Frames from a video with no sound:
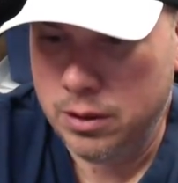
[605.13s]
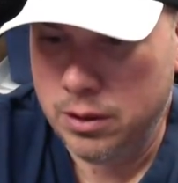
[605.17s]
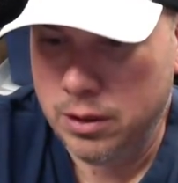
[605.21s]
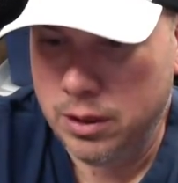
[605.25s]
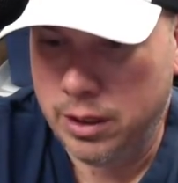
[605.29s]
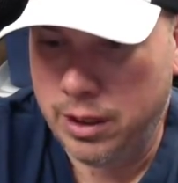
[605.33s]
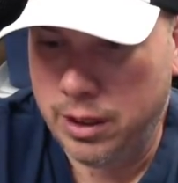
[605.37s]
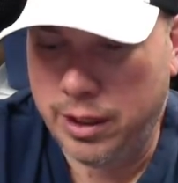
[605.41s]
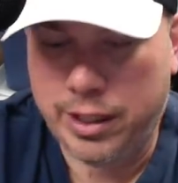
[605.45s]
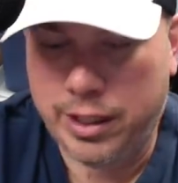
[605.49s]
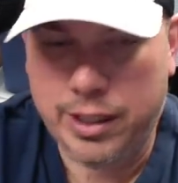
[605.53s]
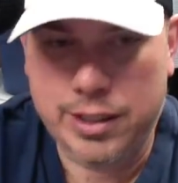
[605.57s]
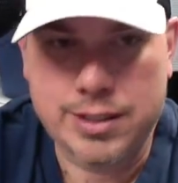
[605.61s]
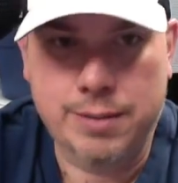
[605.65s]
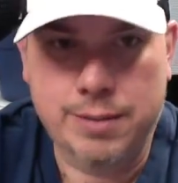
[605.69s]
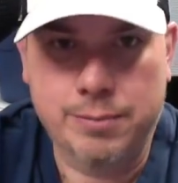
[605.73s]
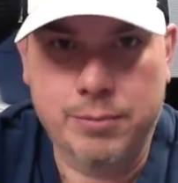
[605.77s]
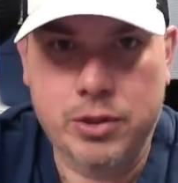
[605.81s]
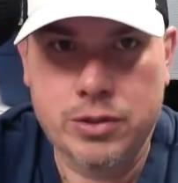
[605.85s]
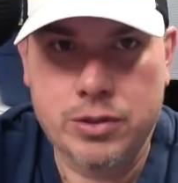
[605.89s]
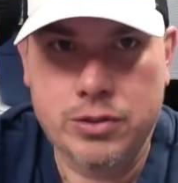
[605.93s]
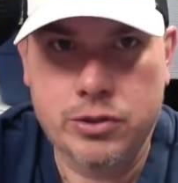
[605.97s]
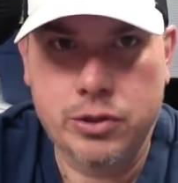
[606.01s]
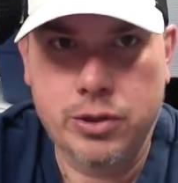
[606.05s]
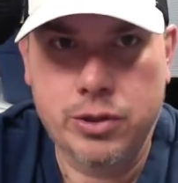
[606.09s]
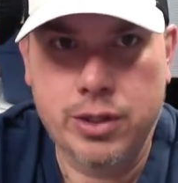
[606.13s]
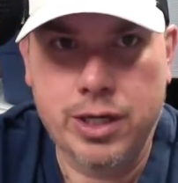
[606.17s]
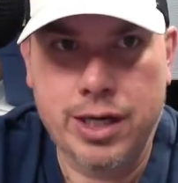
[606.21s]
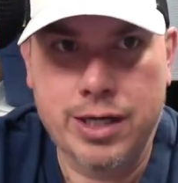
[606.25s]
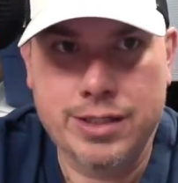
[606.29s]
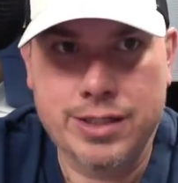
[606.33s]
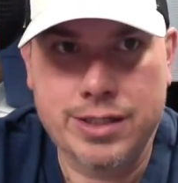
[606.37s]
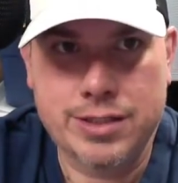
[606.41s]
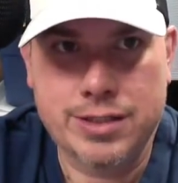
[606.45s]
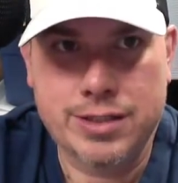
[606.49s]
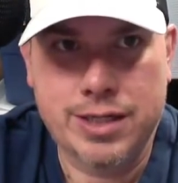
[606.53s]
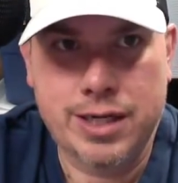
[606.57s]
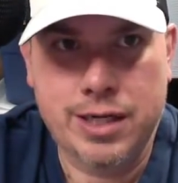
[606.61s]
And I guess I'm using you guys
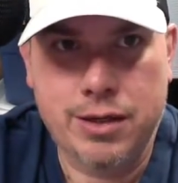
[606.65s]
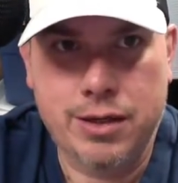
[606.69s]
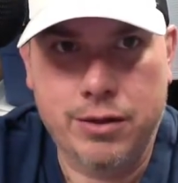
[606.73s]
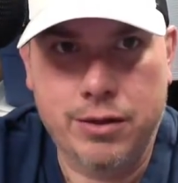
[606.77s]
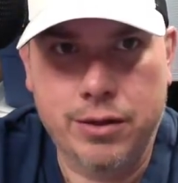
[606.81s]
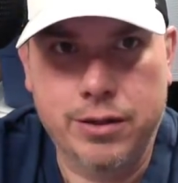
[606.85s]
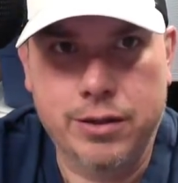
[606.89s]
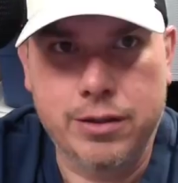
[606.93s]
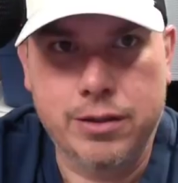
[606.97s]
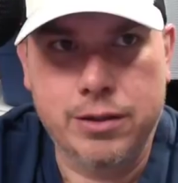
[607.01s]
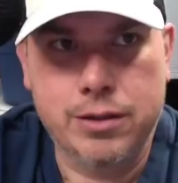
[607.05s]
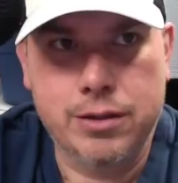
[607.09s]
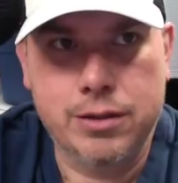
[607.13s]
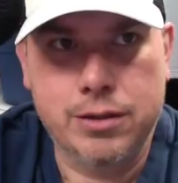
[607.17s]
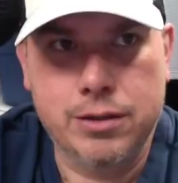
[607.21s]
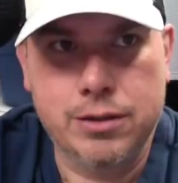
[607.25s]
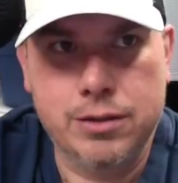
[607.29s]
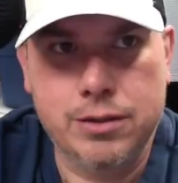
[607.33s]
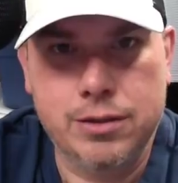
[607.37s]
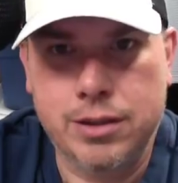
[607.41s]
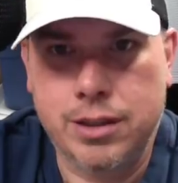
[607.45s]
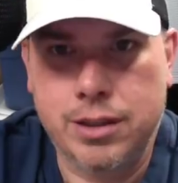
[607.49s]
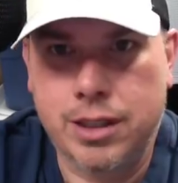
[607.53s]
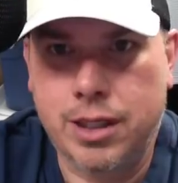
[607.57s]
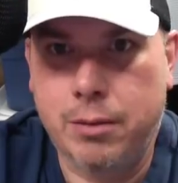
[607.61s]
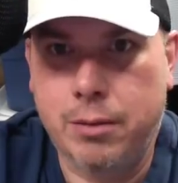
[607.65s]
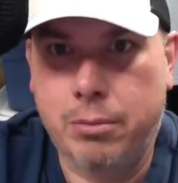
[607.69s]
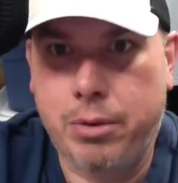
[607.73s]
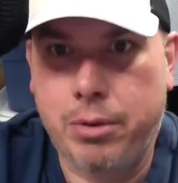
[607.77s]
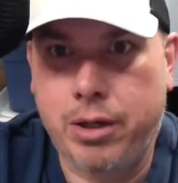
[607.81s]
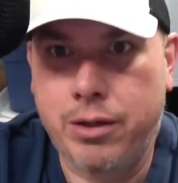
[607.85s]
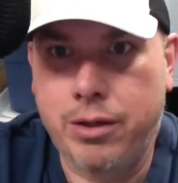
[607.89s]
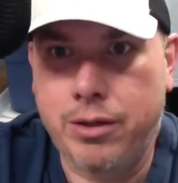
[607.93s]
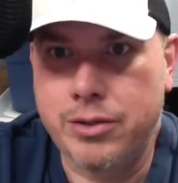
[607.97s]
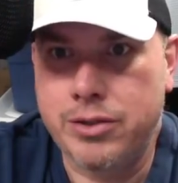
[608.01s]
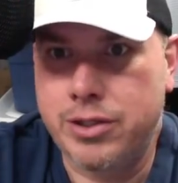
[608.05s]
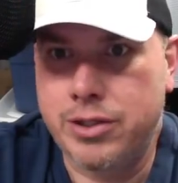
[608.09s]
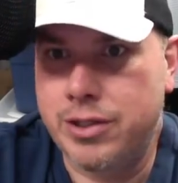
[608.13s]
as an outlet, and I
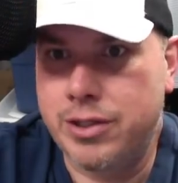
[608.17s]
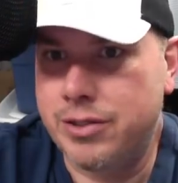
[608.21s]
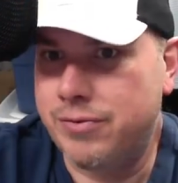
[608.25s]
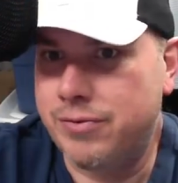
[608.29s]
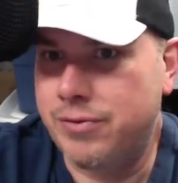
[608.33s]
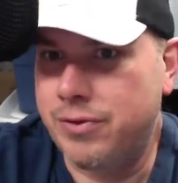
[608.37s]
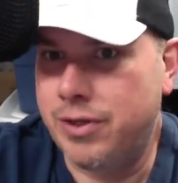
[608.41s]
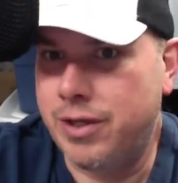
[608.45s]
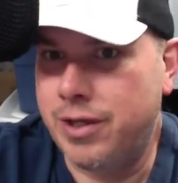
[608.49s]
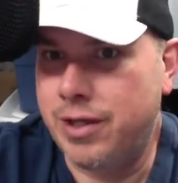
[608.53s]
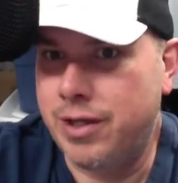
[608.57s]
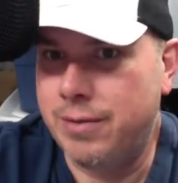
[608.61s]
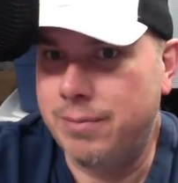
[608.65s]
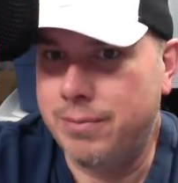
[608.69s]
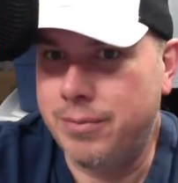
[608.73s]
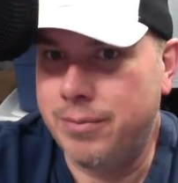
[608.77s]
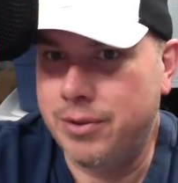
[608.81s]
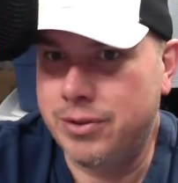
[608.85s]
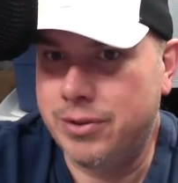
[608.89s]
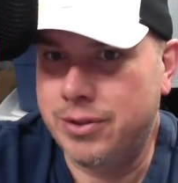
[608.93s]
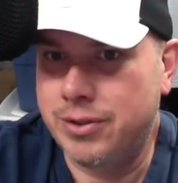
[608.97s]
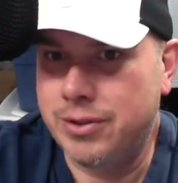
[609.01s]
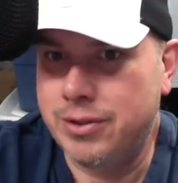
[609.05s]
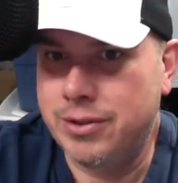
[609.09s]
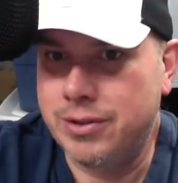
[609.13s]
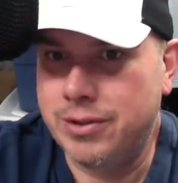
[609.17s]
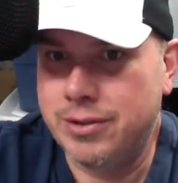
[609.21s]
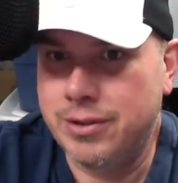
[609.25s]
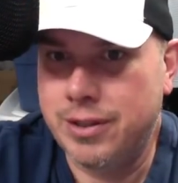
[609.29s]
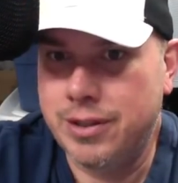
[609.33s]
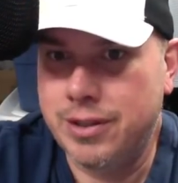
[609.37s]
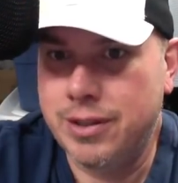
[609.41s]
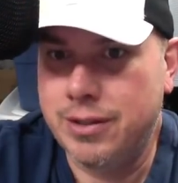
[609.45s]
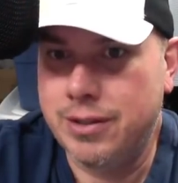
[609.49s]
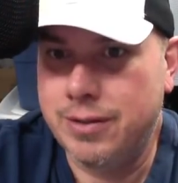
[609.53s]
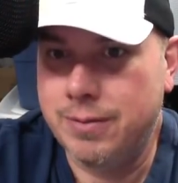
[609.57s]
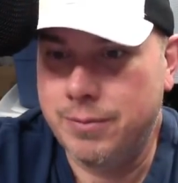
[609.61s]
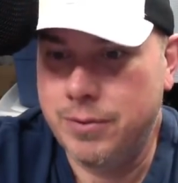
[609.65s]
apologize for that. But
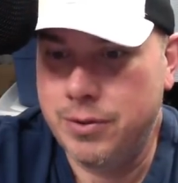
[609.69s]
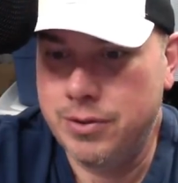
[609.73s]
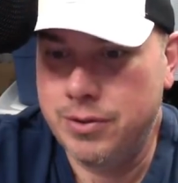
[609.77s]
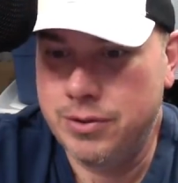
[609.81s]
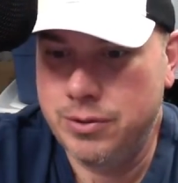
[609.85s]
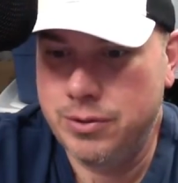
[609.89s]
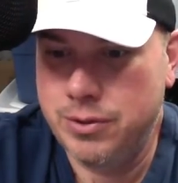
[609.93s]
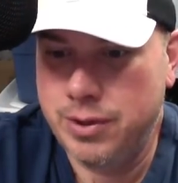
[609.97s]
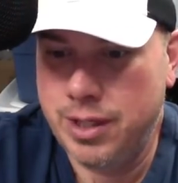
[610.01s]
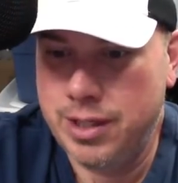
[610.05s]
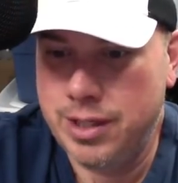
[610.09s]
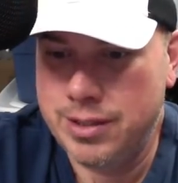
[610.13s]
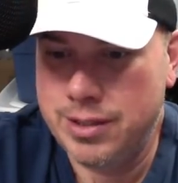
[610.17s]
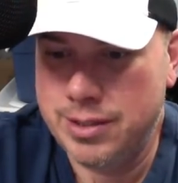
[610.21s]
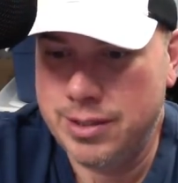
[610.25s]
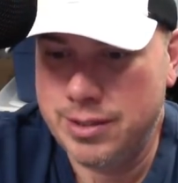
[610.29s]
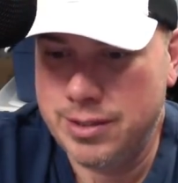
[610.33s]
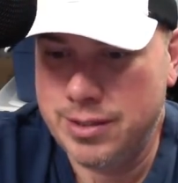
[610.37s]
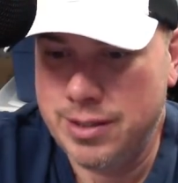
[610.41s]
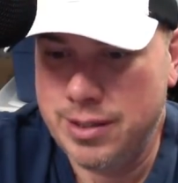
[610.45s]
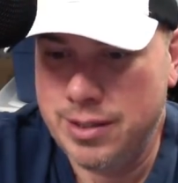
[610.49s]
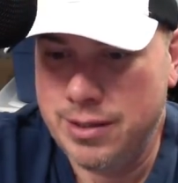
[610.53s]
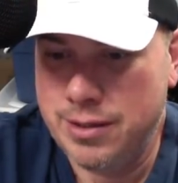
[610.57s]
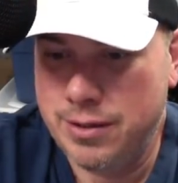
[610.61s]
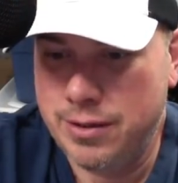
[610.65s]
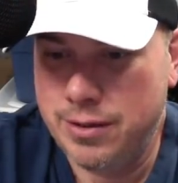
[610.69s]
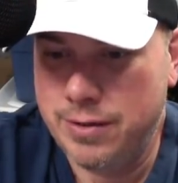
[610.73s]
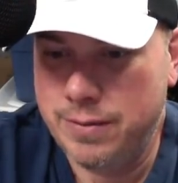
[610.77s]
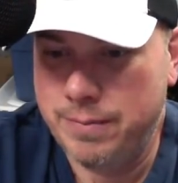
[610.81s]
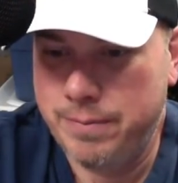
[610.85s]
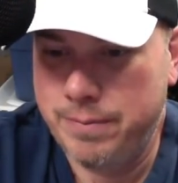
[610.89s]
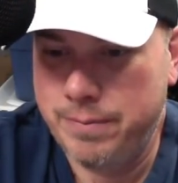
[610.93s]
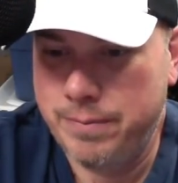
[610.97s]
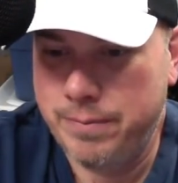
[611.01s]
yeah, I'm using you guys as an outlet.